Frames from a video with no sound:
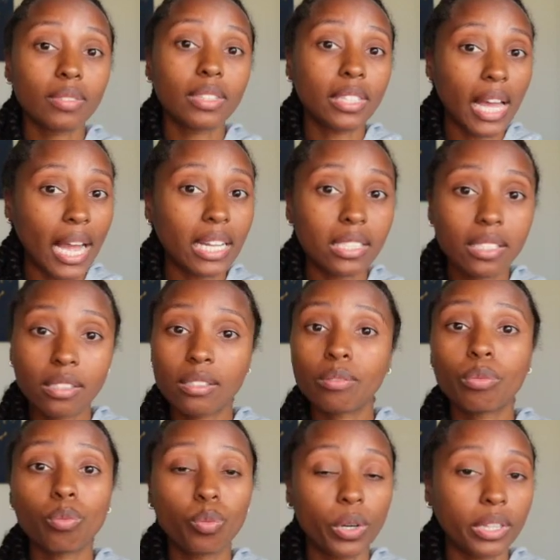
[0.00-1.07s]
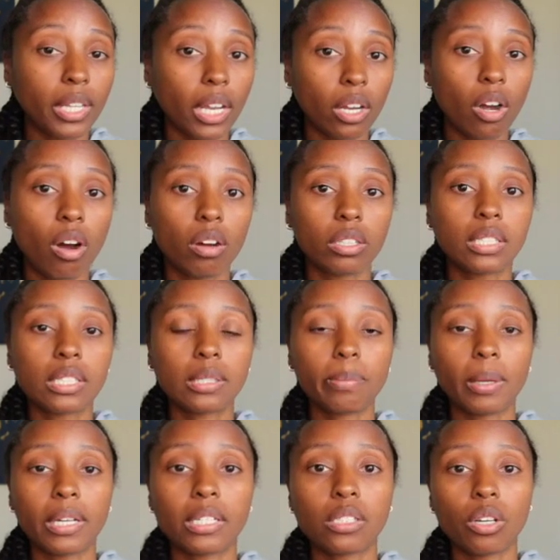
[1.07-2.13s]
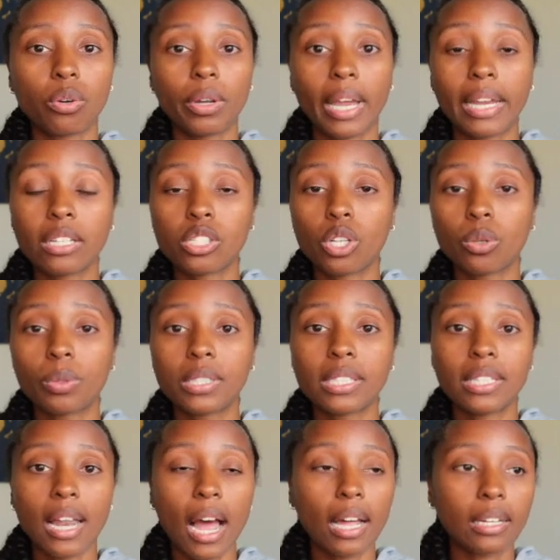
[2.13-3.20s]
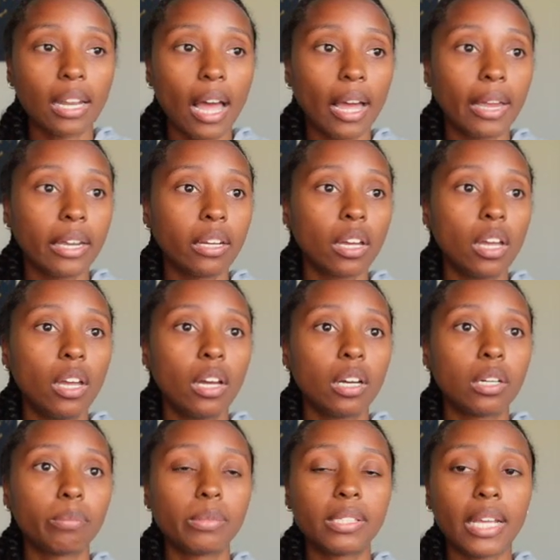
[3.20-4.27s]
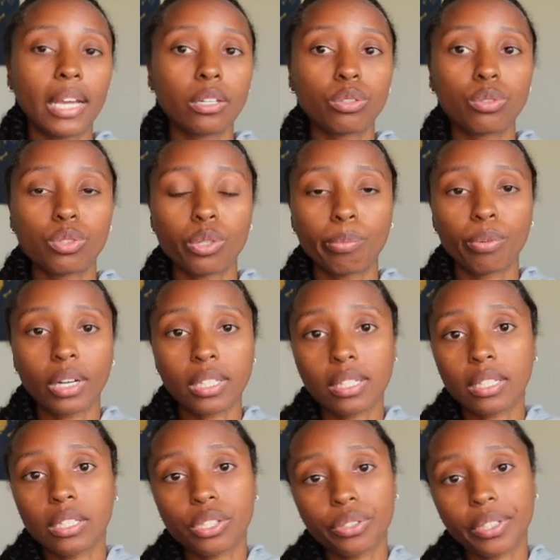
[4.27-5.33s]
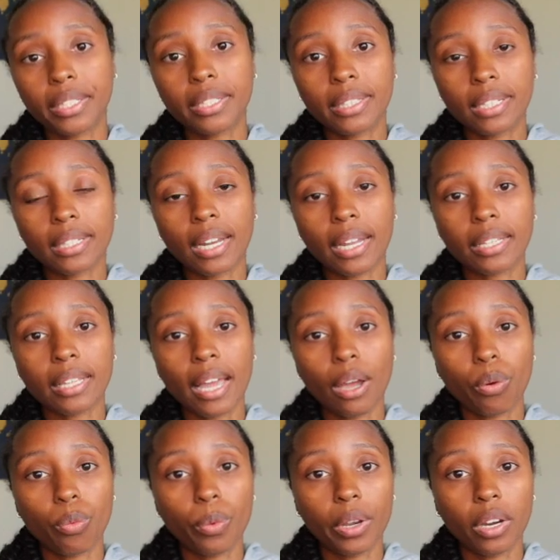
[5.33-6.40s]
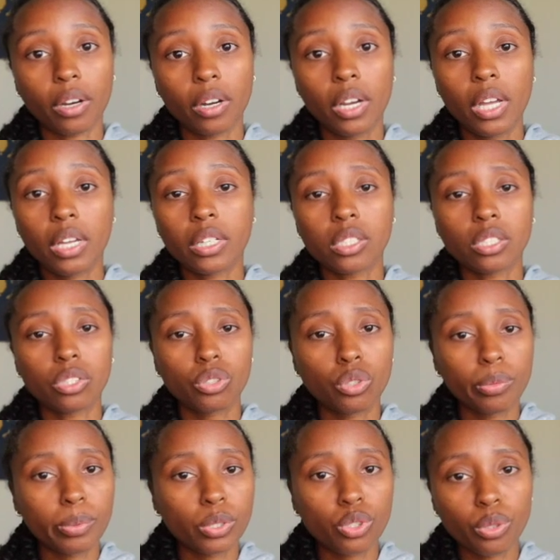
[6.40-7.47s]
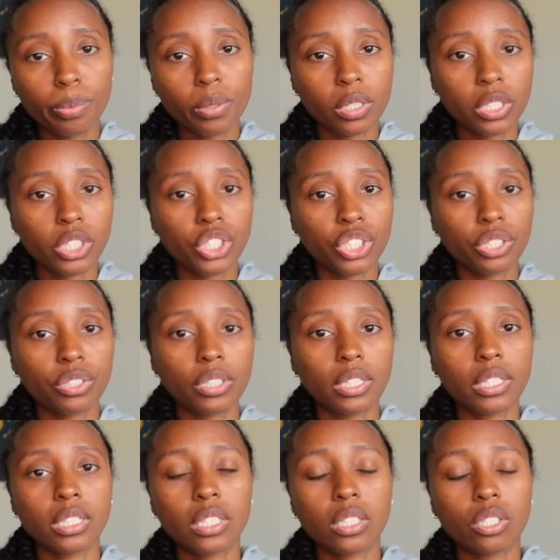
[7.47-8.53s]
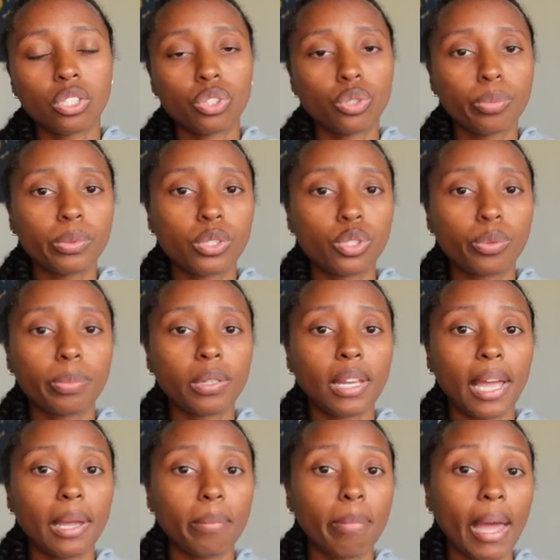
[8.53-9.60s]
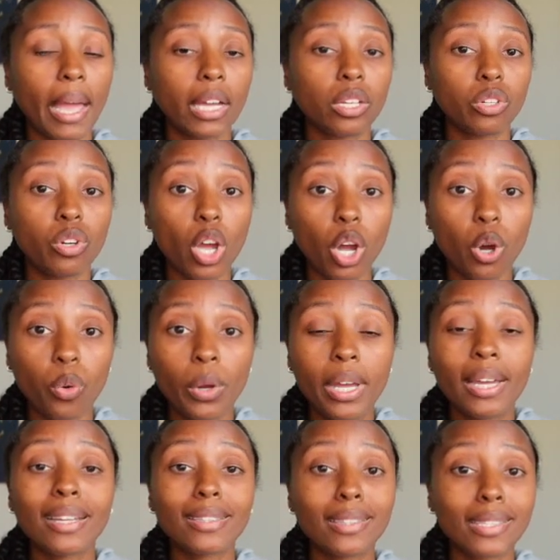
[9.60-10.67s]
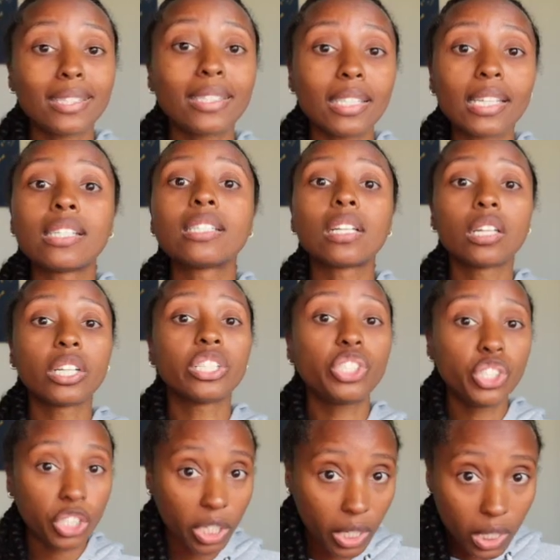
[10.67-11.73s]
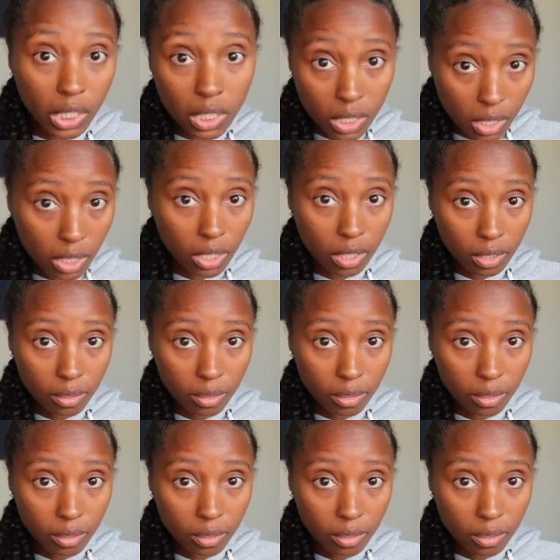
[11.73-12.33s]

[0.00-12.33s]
that's what they call this place. Okay, so it's not like Sandals or Breathless or anything like that where it's super luxurious and it's super laid back. No, this is legit